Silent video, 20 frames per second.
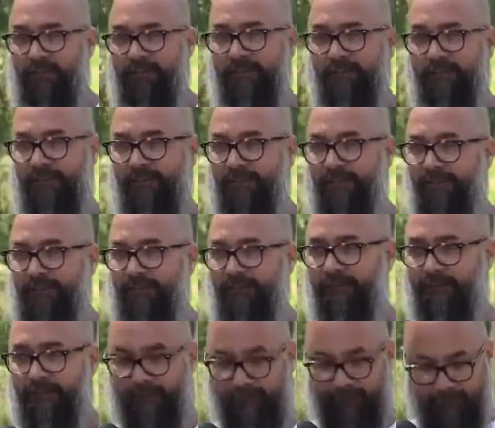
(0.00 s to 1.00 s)

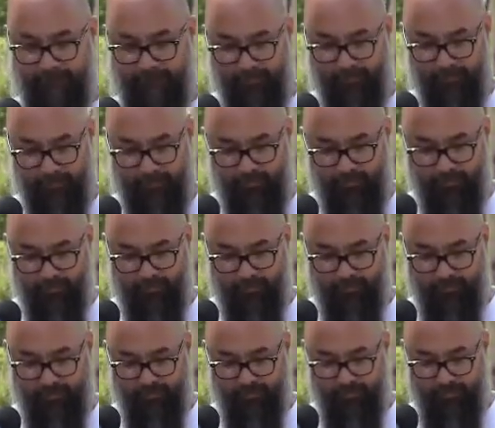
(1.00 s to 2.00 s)

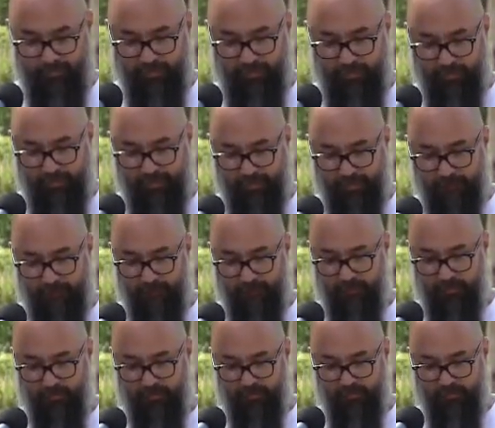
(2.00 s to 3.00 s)

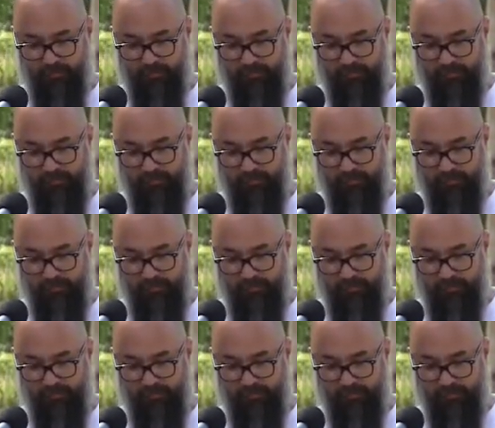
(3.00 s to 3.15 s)
(no one is talking)